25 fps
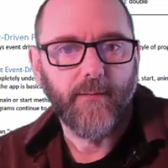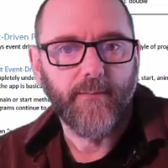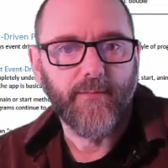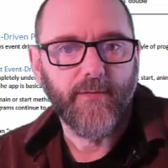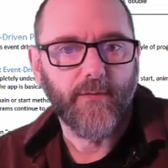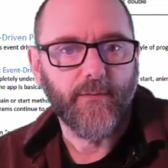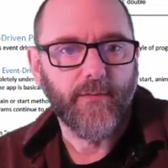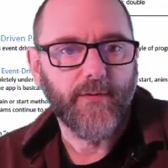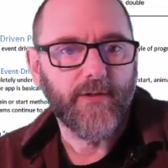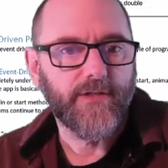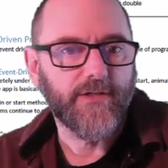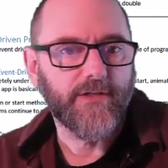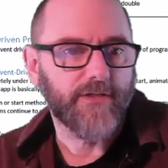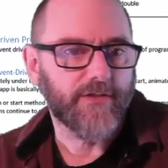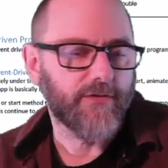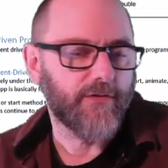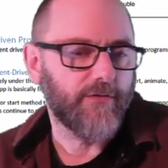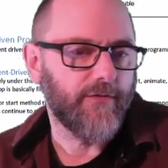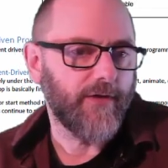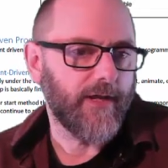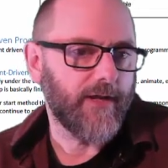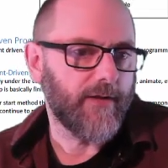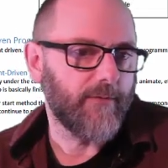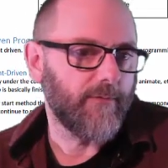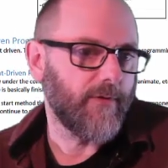that we just
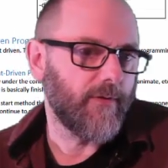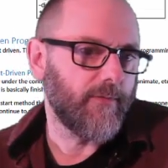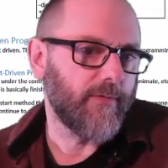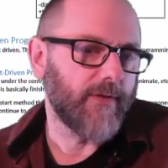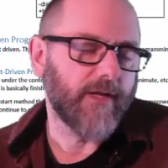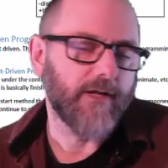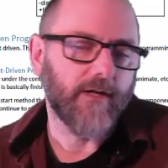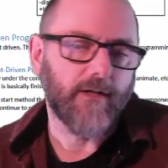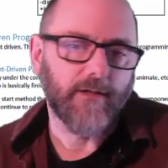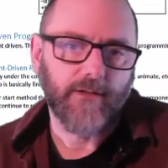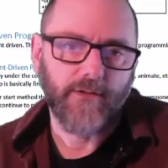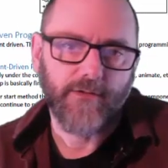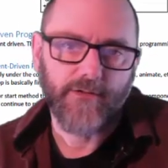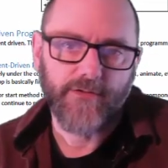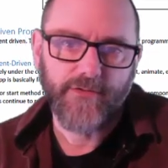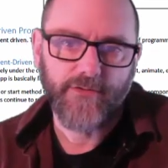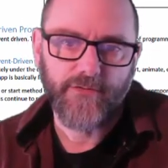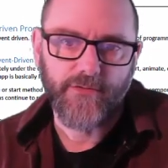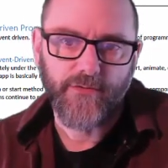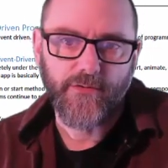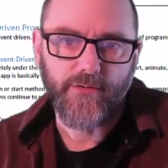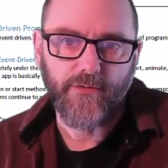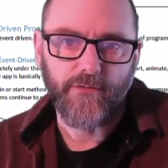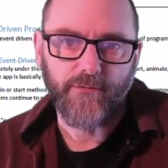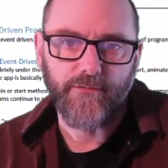created, what we called our
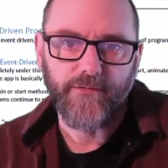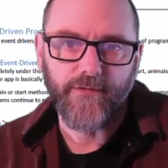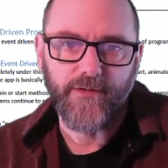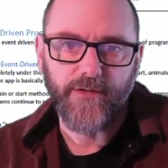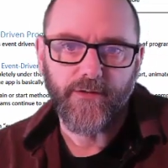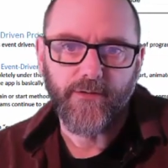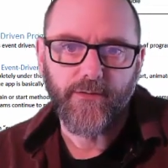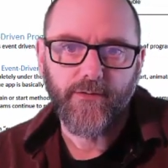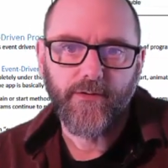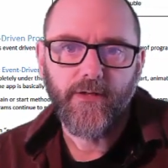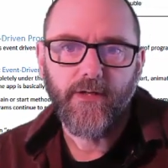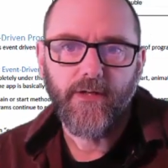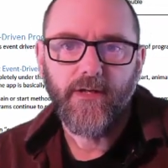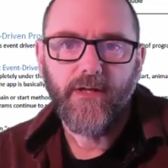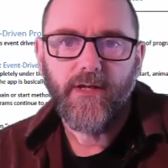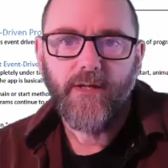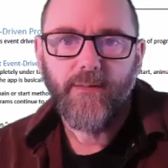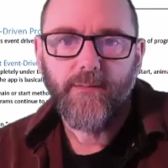circle view.